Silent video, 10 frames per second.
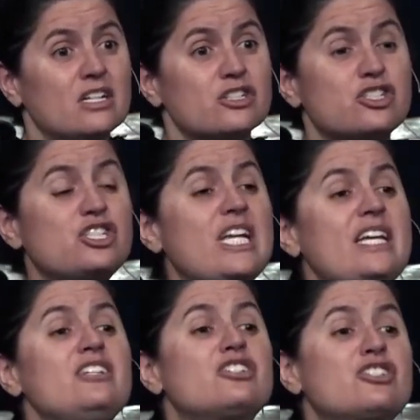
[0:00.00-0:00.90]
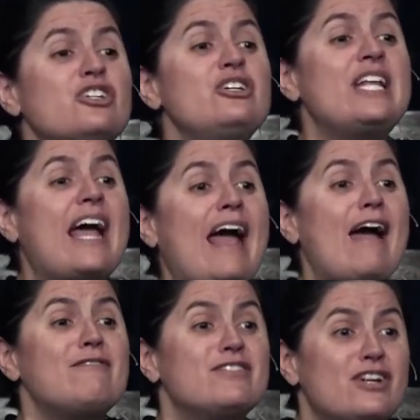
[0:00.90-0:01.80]
She should
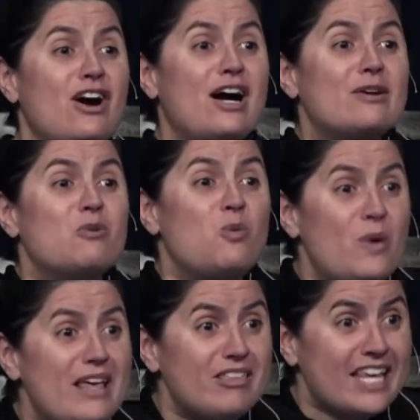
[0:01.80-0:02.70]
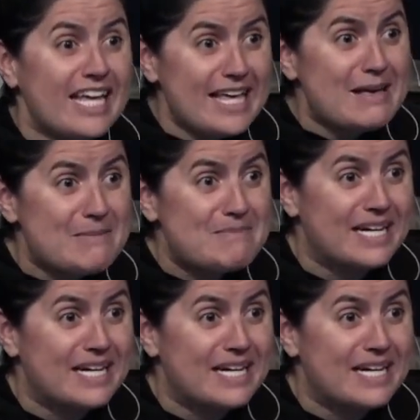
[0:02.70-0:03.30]
have gone with him